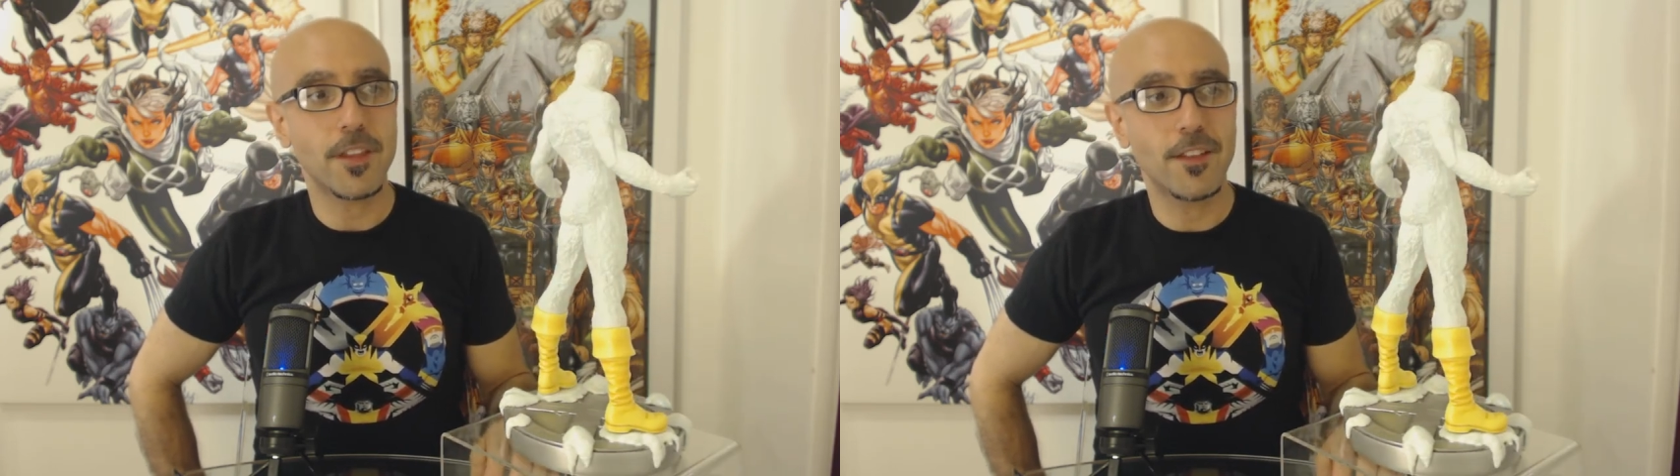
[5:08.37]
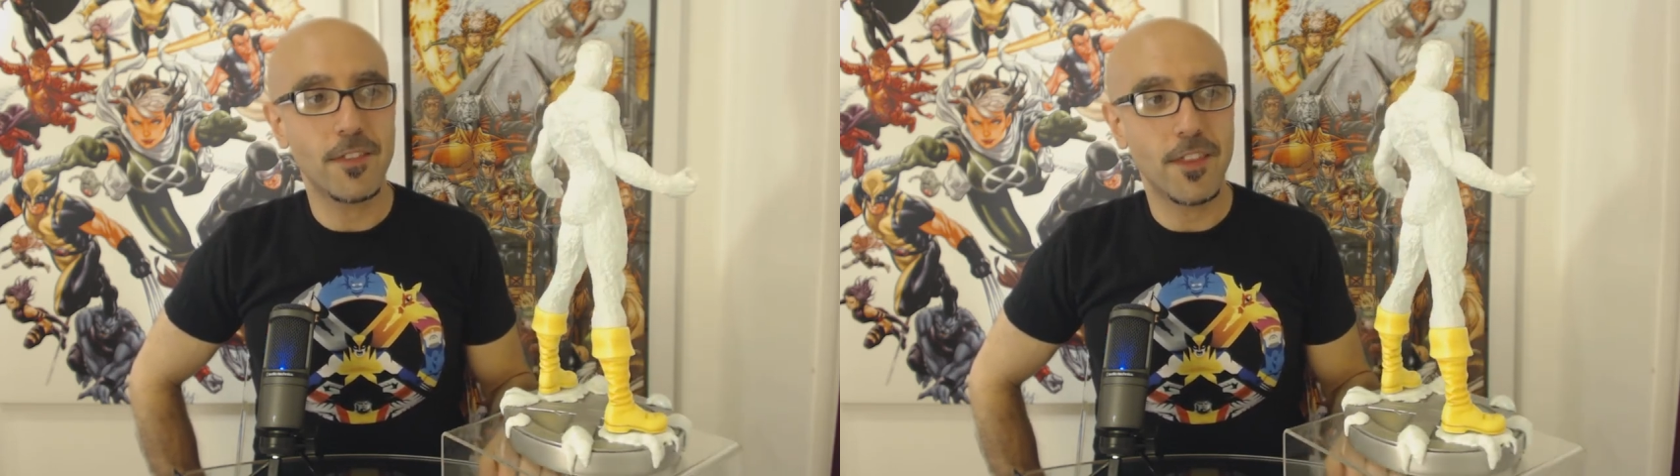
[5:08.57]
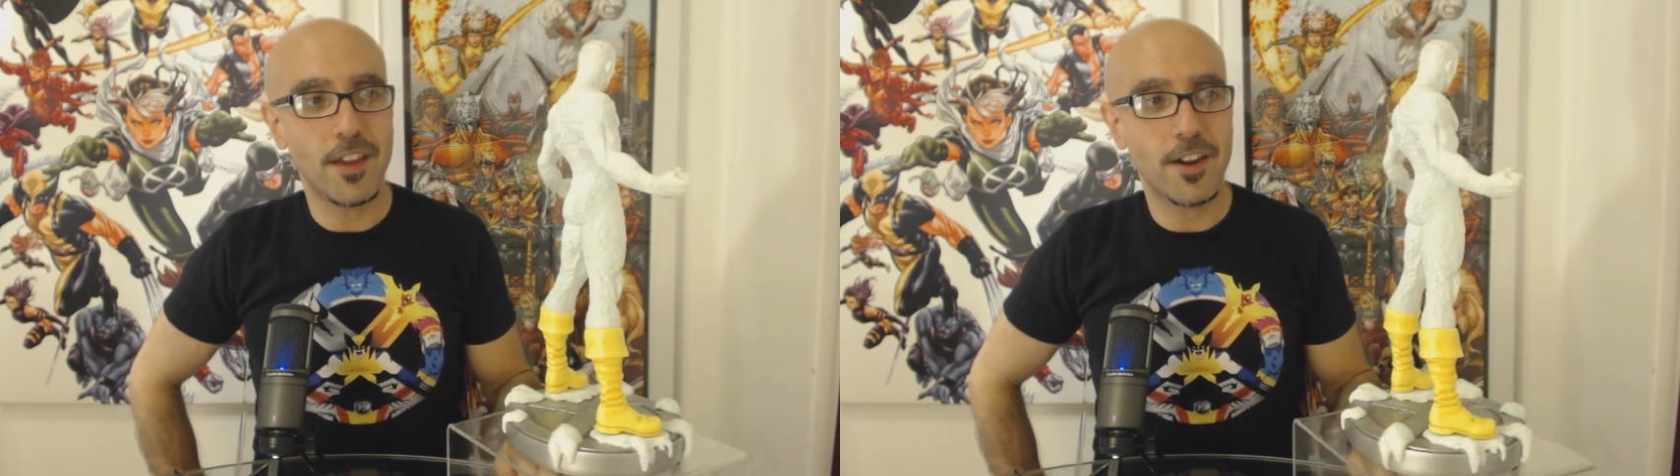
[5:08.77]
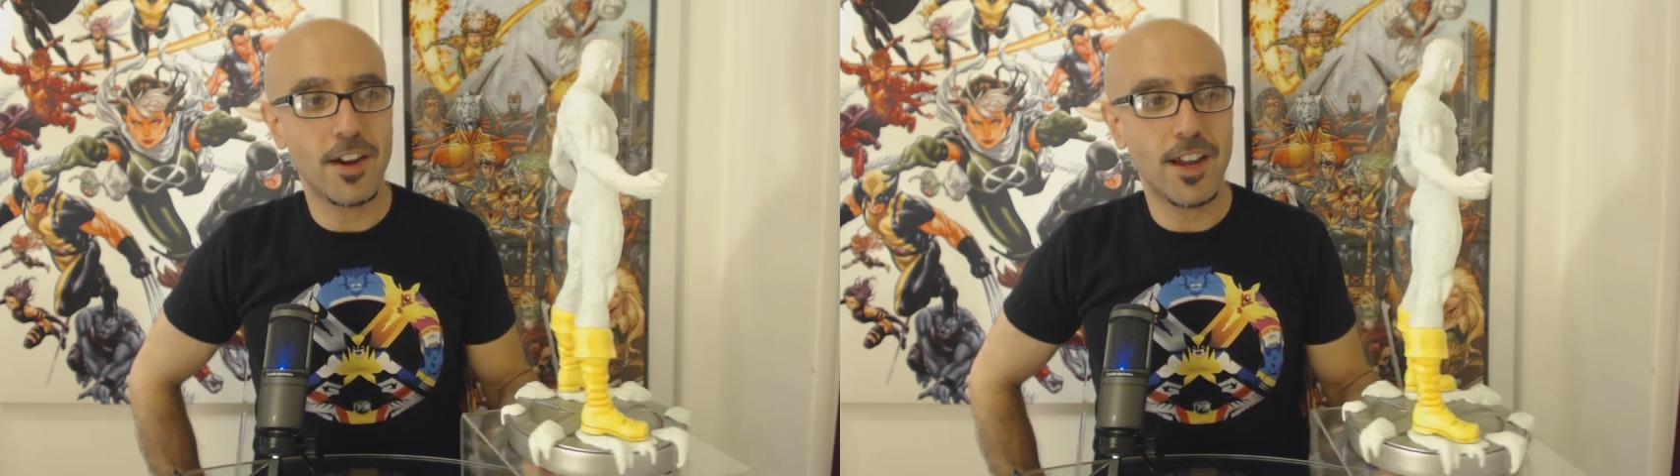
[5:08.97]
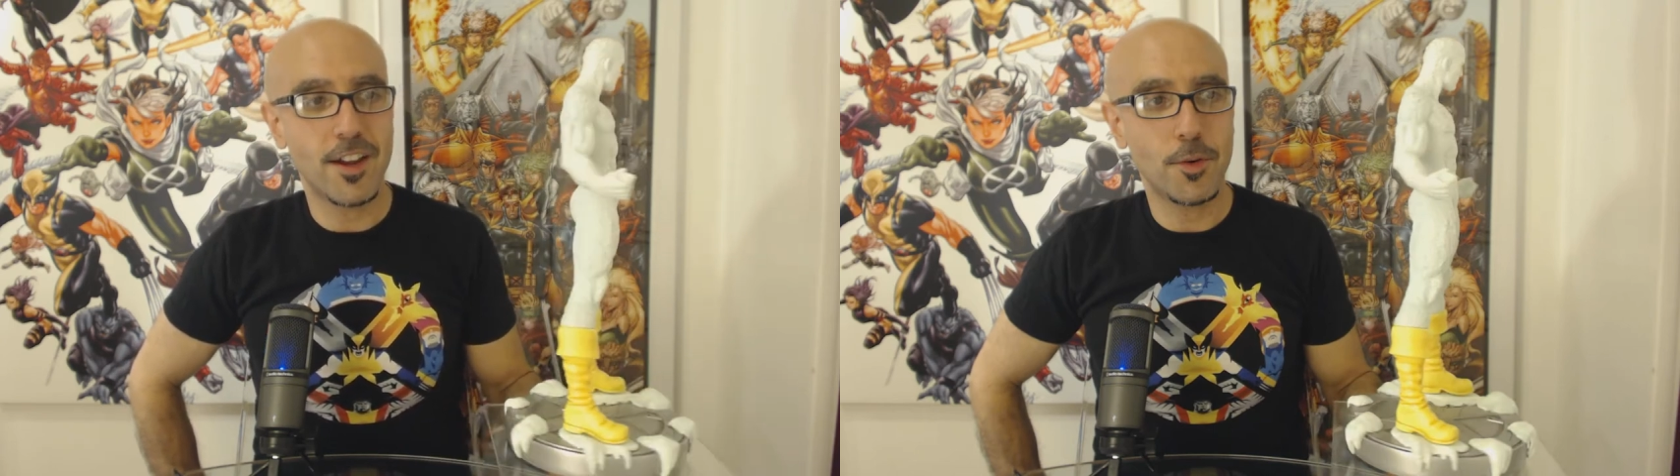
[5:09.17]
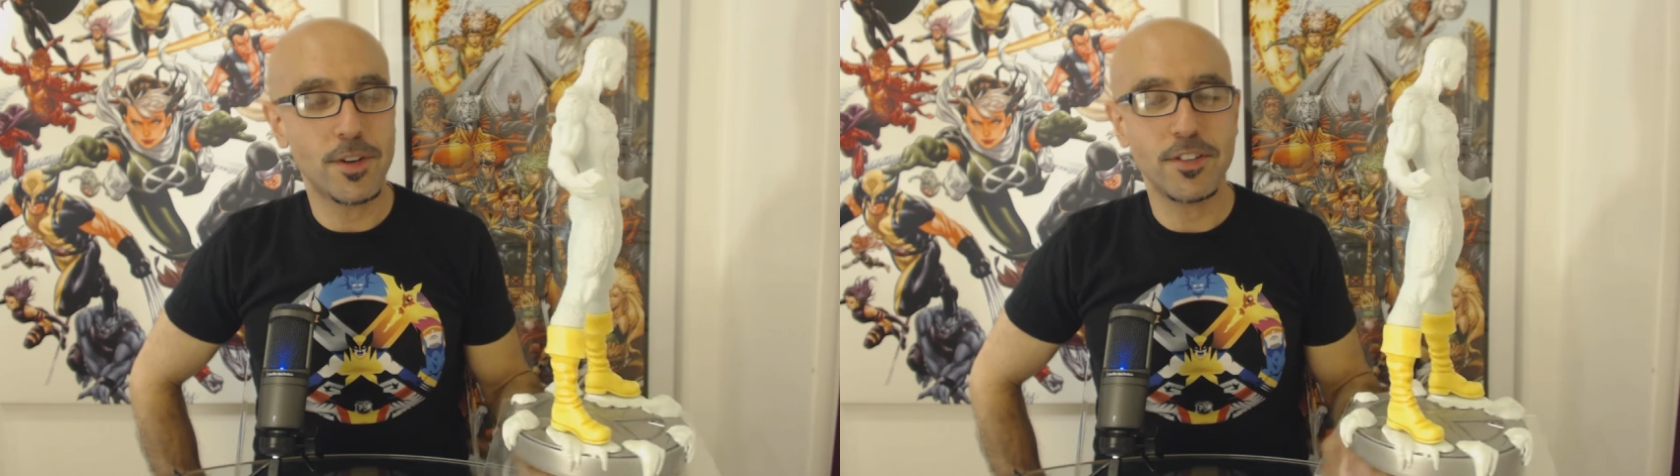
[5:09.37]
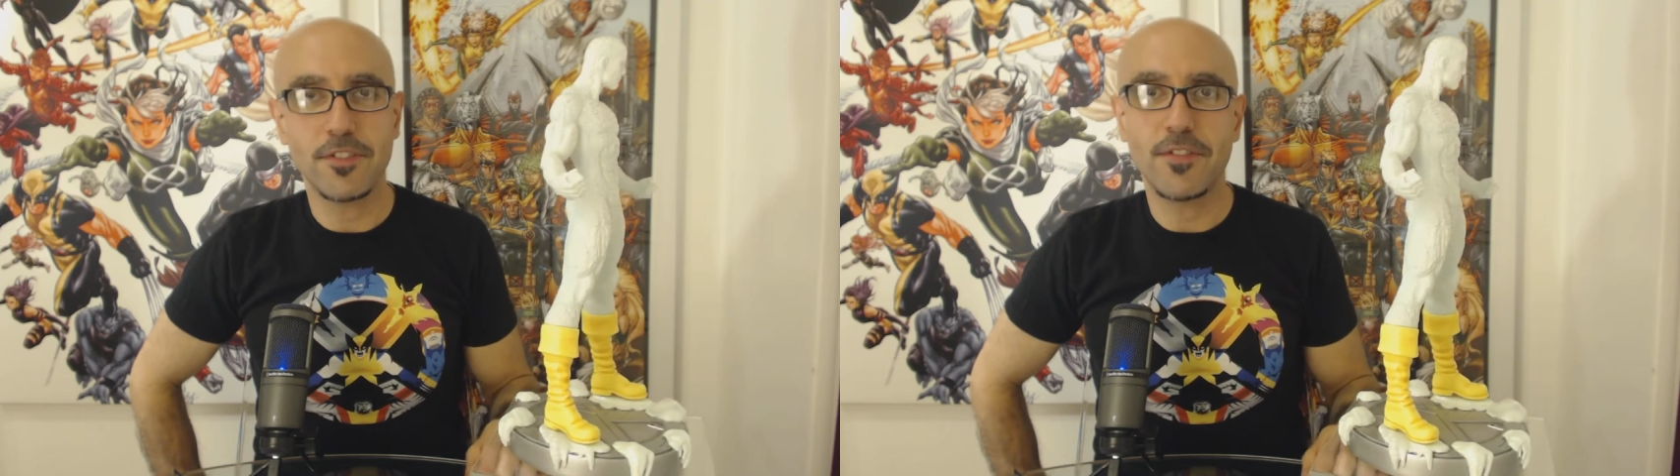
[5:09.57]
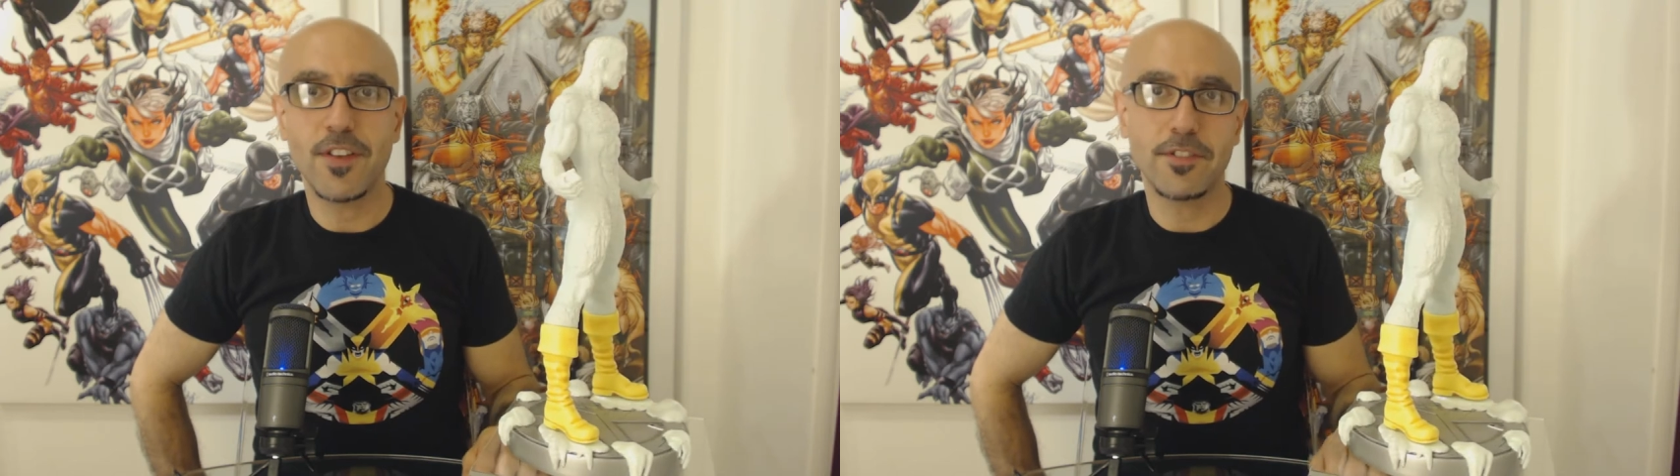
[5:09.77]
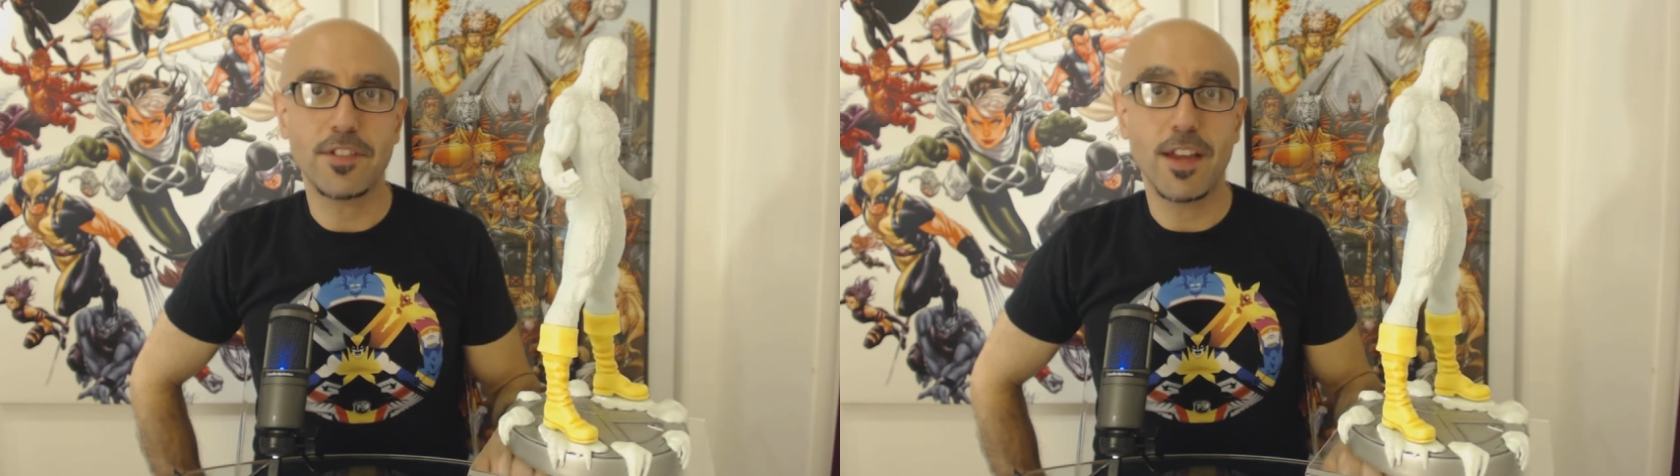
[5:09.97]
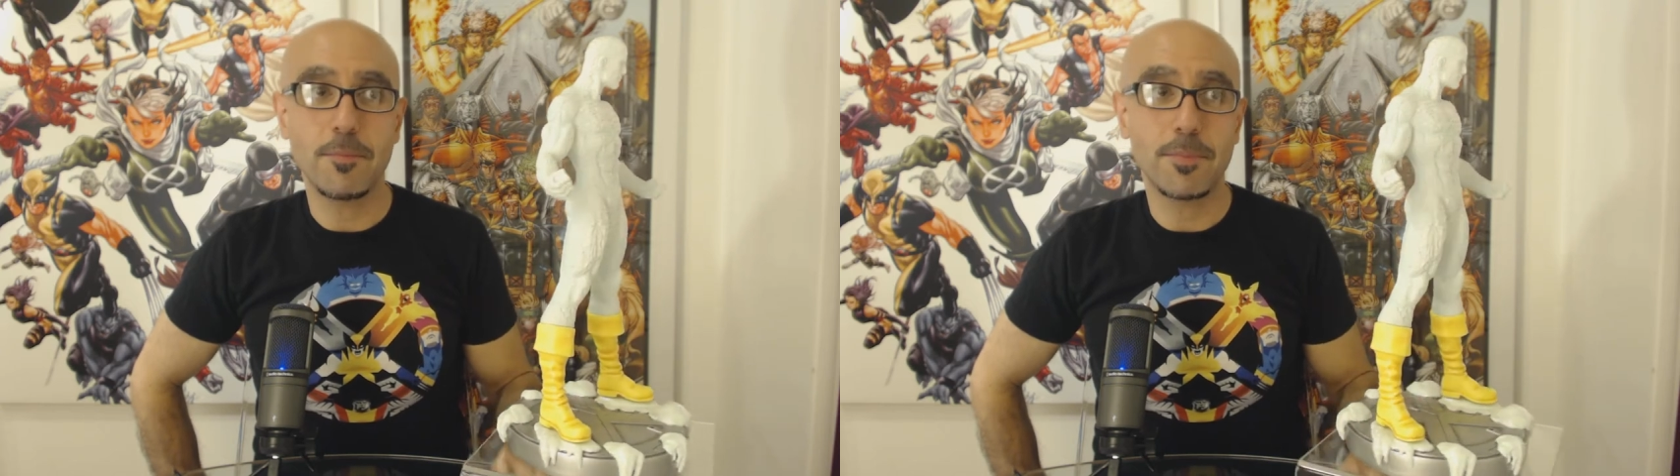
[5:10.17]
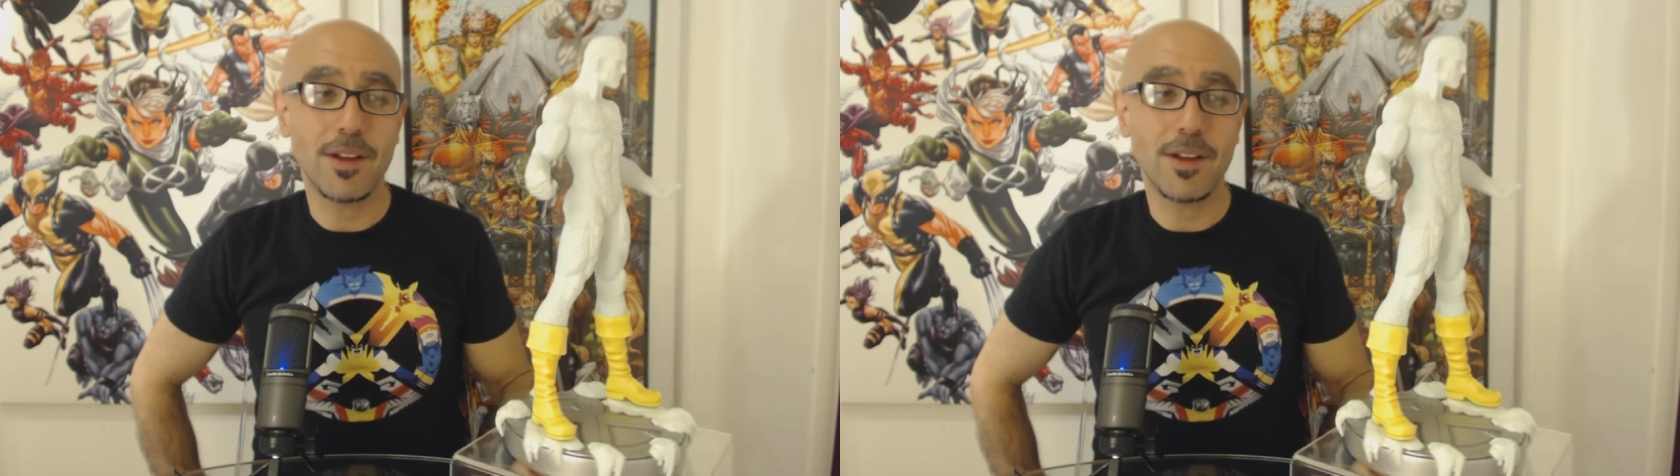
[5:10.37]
in their original five set,